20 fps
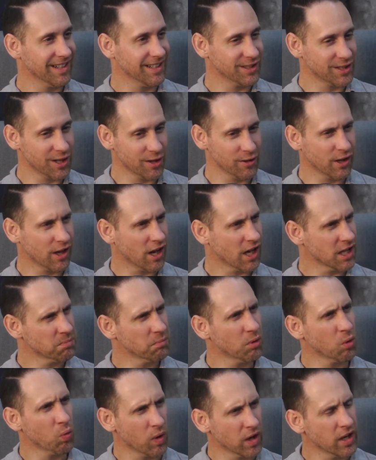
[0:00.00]
share the
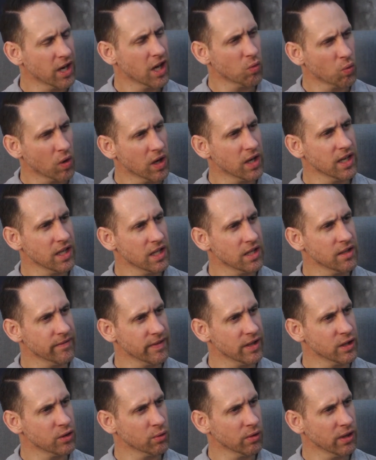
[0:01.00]
gospel one-on-one
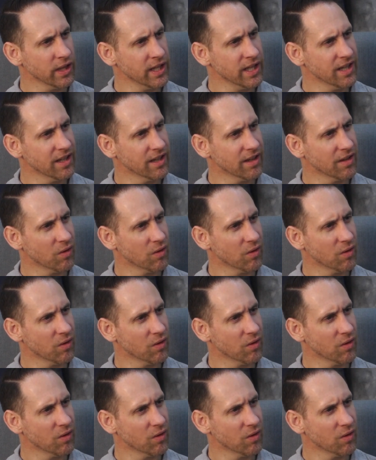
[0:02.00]
individually?